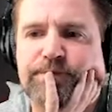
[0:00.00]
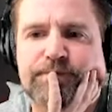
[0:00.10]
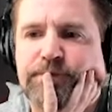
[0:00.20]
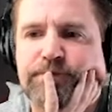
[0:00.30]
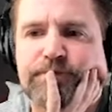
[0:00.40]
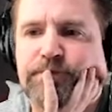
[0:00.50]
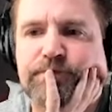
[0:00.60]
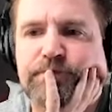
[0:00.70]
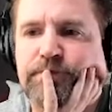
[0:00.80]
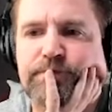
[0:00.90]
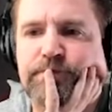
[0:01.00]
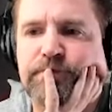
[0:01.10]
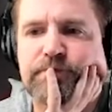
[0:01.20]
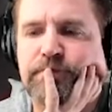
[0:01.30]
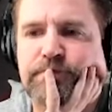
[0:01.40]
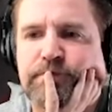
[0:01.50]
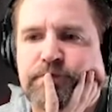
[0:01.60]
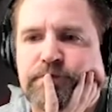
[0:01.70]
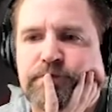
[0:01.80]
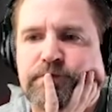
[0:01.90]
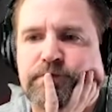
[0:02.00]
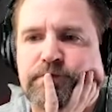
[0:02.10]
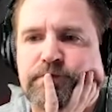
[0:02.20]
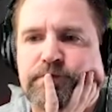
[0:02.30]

(no one is talking)